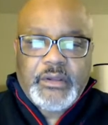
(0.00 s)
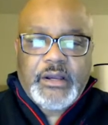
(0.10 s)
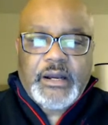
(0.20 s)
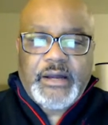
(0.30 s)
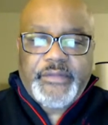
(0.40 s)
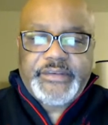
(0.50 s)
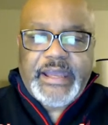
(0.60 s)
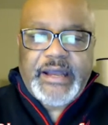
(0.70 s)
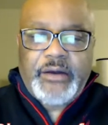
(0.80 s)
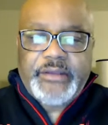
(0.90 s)
The
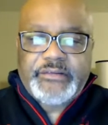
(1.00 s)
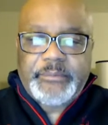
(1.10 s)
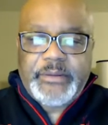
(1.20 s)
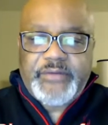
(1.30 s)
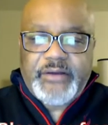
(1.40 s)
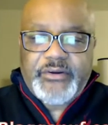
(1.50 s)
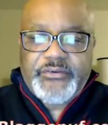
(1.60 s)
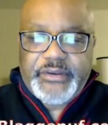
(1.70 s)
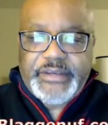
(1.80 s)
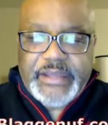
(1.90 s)
Dow, S&P 500,
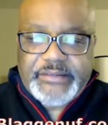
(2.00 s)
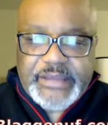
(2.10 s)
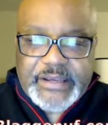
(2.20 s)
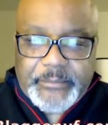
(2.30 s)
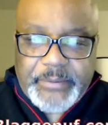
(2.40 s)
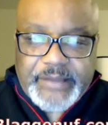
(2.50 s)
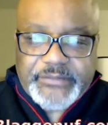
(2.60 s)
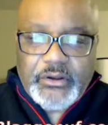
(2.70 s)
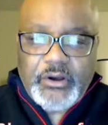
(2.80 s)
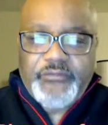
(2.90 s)
and NASDAQ Composite
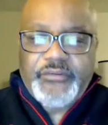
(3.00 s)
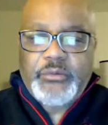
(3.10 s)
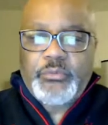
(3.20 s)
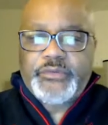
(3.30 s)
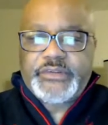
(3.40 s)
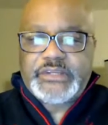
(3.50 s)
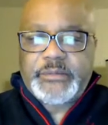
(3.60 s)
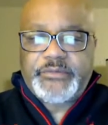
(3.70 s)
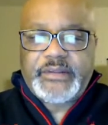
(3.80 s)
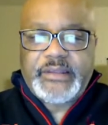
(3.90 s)
all fell more than
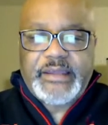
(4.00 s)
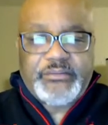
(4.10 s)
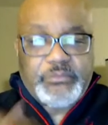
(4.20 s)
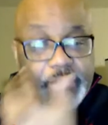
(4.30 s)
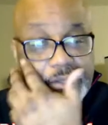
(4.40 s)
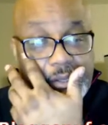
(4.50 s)
10% last week,